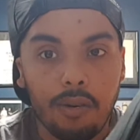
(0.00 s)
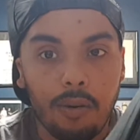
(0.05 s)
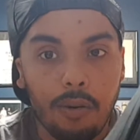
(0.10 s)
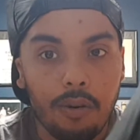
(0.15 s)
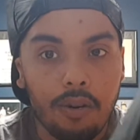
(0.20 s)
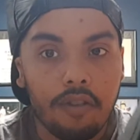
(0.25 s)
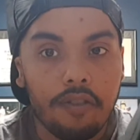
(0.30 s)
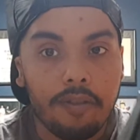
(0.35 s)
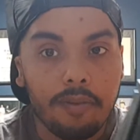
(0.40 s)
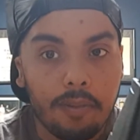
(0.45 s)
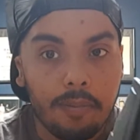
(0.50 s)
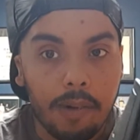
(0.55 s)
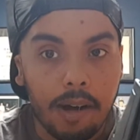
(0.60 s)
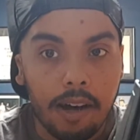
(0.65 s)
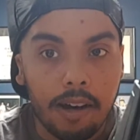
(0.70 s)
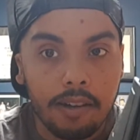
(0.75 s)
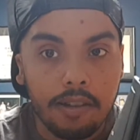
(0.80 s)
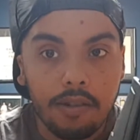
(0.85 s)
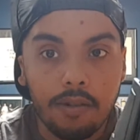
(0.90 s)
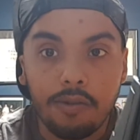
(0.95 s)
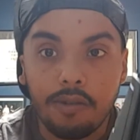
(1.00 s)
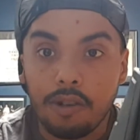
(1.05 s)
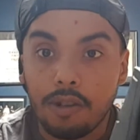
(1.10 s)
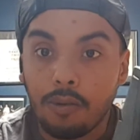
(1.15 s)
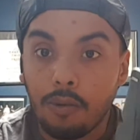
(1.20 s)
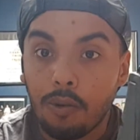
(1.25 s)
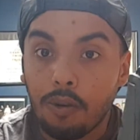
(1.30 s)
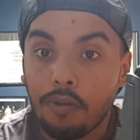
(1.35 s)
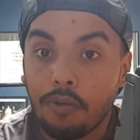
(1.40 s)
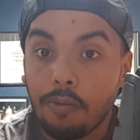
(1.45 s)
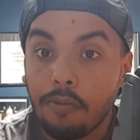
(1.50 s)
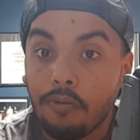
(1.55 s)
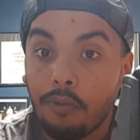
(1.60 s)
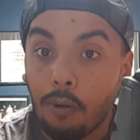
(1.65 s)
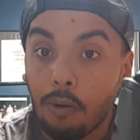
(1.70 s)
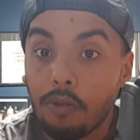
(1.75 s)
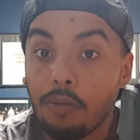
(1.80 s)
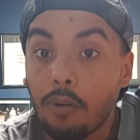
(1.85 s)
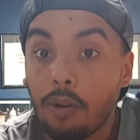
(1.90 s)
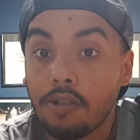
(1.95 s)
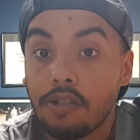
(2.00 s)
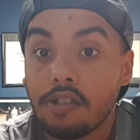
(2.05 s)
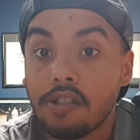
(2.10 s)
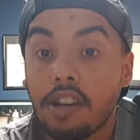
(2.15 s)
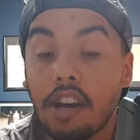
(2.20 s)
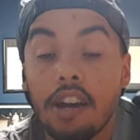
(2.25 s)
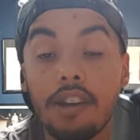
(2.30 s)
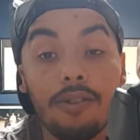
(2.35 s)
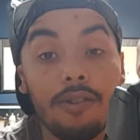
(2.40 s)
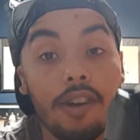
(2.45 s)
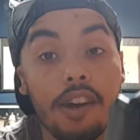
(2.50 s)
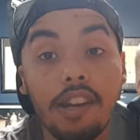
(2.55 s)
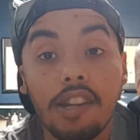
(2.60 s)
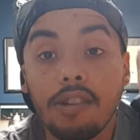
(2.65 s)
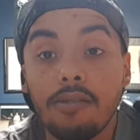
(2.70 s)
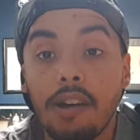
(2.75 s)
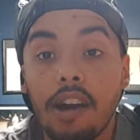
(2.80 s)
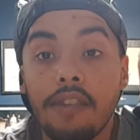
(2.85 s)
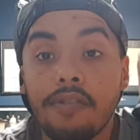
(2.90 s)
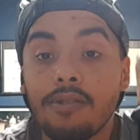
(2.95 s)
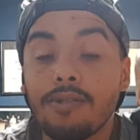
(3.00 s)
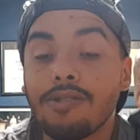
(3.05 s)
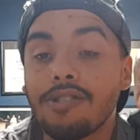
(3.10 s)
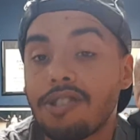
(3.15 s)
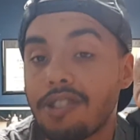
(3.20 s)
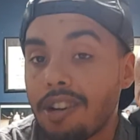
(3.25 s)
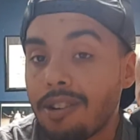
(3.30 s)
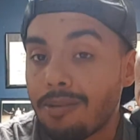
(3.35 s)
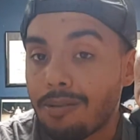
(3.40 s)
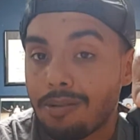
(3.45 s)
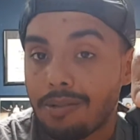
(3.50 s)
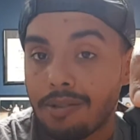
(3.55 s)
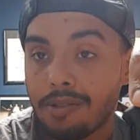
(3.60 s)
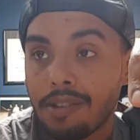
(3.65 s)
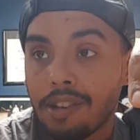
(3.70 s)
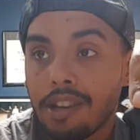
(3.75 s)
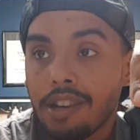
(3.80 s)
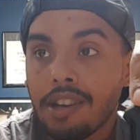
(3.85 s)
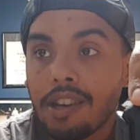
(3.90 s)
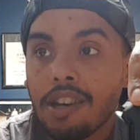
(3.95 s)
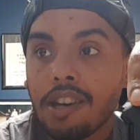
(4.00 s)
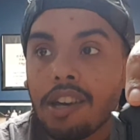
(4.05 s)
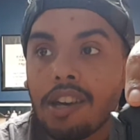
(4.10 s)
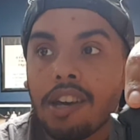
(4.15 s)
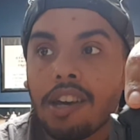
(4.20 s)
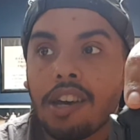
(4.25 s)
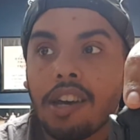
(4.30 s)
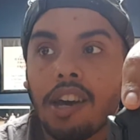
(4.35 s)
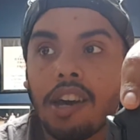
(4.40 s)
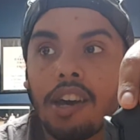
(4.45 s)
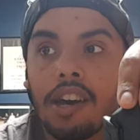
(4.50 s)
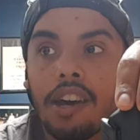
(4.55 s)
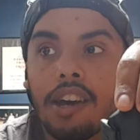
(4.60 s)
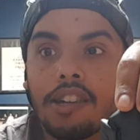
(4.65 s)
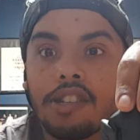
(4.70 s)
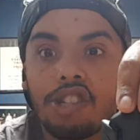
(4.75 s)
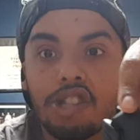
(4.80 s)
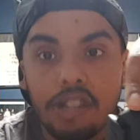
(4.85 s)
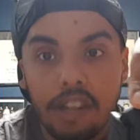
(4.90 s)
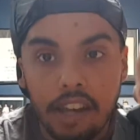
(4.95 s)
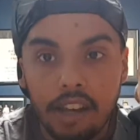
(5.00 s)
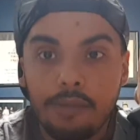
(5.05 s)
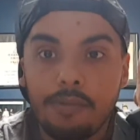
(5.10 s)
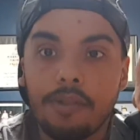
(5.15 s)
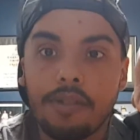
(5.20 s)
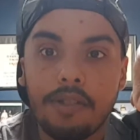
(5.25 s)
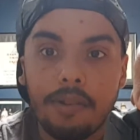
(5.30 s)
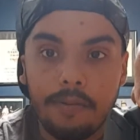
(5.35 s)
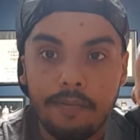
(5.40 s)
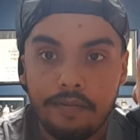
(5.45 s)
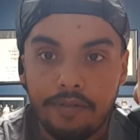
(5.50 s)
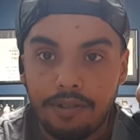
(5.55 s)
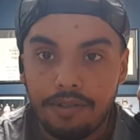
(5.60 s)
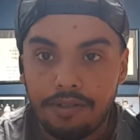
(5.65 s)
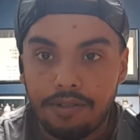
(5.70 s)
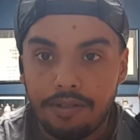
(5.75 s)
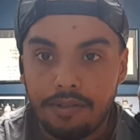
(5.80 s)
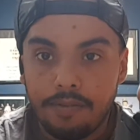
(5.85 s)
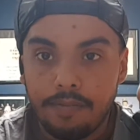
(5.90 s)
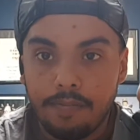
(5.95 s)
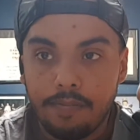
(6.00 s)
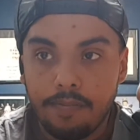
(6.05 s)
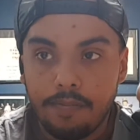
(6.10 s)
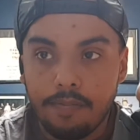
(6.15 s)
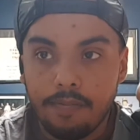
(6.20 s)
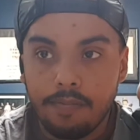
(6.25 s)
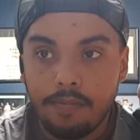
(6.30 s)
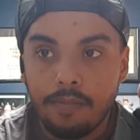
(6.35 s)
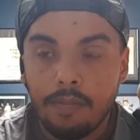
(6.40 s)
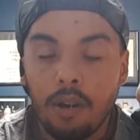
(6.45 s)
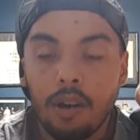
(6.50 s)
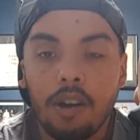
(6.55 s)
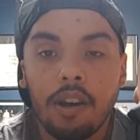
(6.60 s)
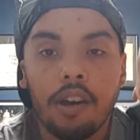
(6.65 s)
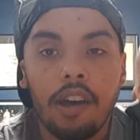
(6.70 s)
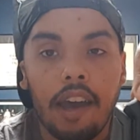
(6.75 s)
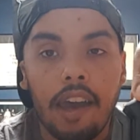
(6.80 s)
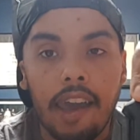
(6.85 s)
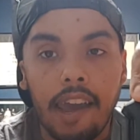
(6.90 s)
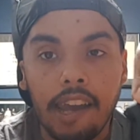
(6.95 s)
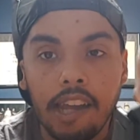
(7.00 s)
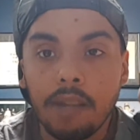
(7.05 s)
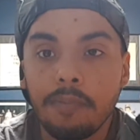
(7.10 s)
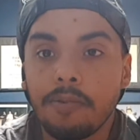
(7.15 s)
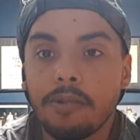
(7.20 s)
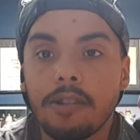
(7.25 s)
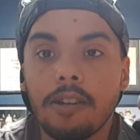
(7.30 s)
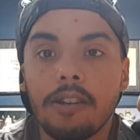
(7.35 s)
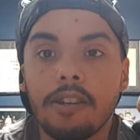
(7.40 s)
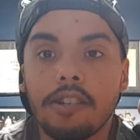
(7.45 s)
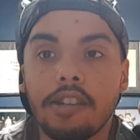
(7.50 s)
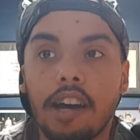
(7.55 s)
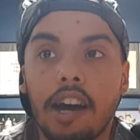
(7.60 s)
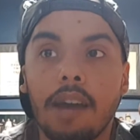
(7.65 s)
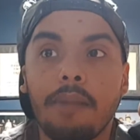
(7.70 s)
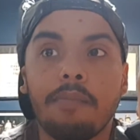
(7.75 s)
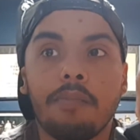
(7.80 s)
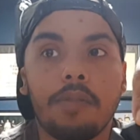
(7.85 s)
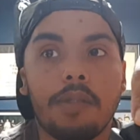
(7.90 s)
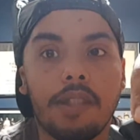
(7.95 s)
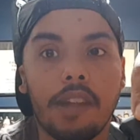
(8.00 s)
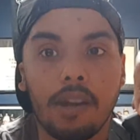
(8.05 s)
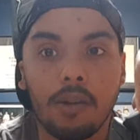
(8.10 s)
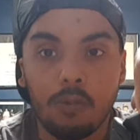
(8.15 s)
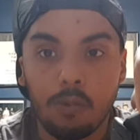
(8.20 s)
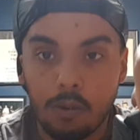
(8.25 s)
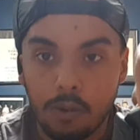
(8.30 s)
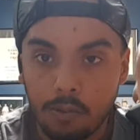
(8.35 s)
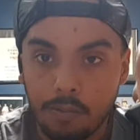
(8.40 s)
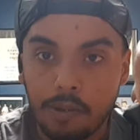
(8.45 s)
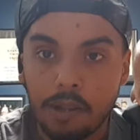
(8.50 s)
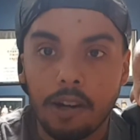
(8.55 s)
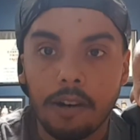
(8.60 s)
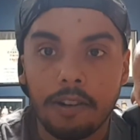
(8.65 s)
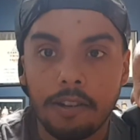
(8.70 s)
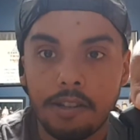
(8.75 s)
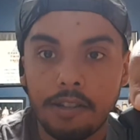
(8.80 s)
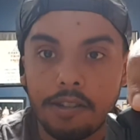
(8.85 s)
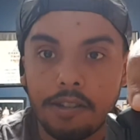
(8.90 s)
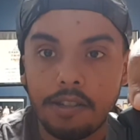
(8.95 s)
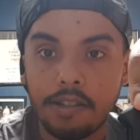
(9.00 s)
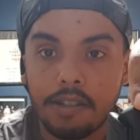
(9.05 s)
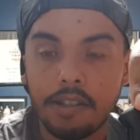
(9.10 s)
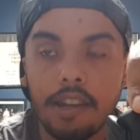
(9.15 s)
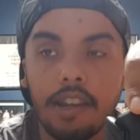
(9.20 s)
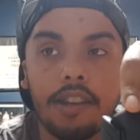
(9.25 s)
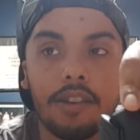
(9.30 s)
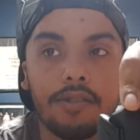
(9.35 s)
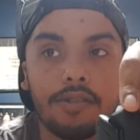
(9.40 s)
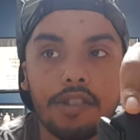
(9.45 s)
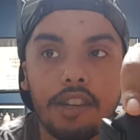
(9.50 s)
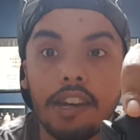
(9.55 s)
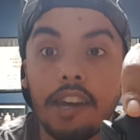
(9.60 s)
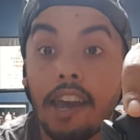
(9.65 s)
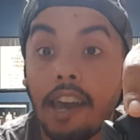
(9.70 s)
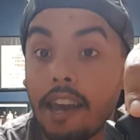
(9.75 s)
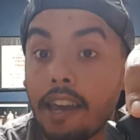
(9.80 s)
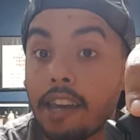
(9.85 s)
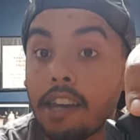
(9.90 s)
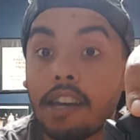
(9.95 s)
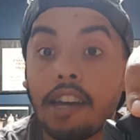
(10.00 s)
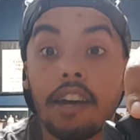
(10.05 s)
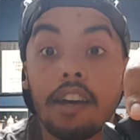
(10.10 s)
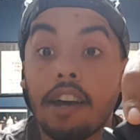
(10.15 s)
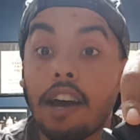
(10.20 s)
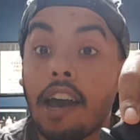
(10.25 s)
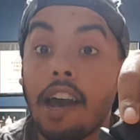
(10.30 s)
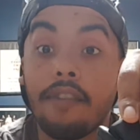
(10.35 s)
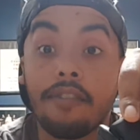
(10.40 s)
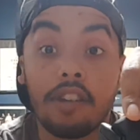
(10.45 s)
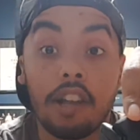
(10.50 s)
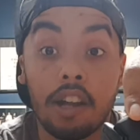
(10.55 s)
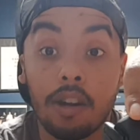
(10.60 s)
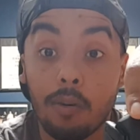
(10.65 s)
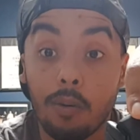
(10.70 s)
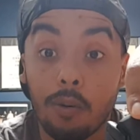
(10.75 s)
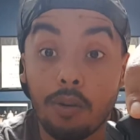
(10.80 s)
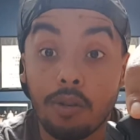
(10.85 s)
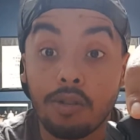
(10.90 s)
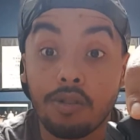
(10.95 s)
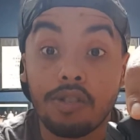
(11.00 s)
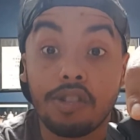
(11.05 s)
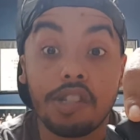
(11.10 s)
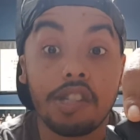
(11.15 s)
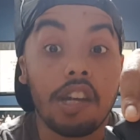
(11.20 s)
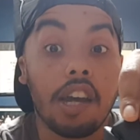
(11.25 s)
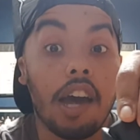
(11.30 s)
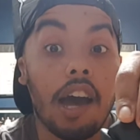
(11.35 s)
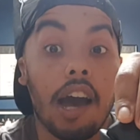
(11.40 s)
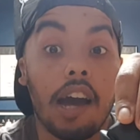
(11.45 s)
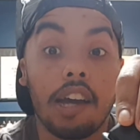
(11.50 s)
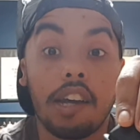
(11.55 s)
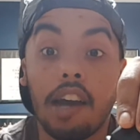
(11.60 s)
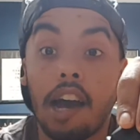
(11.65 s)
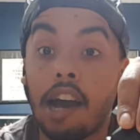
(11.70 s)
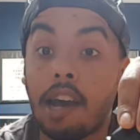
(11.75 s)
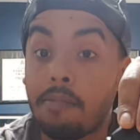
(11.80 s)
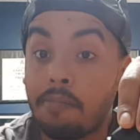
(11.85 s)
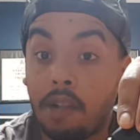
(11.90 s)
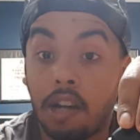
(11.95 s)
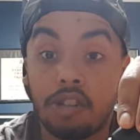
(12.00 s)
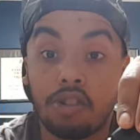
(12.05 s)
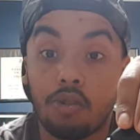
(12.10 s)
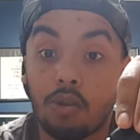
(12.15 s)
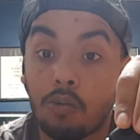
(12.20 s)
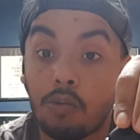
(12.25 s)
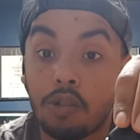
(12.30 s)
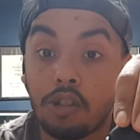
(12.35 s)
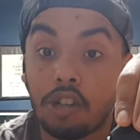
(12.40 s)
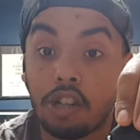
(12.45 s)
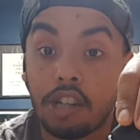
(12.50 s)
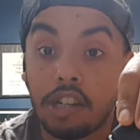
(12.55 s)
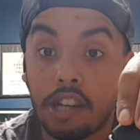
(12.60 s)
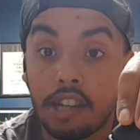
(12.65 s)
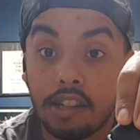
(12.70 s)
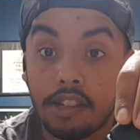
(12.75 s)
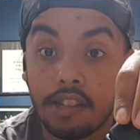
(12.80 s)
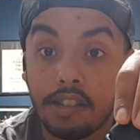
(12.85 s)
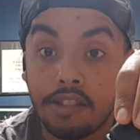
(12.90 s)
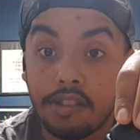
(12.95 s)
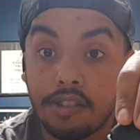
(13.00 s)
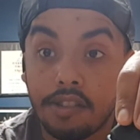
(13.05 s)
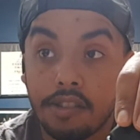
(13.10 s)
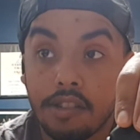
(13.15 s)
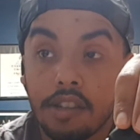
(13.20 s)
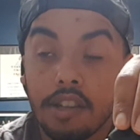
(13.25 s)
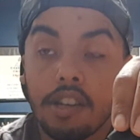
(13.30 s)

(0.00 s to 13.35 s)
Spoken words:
to order from Laban or you're going to order from Fourth Wall Design or any crafter in general, check with them first. 80% of the time, they will be honest and they'll say, hey, I have a lot of orders. I'm not sure when you're going to get these.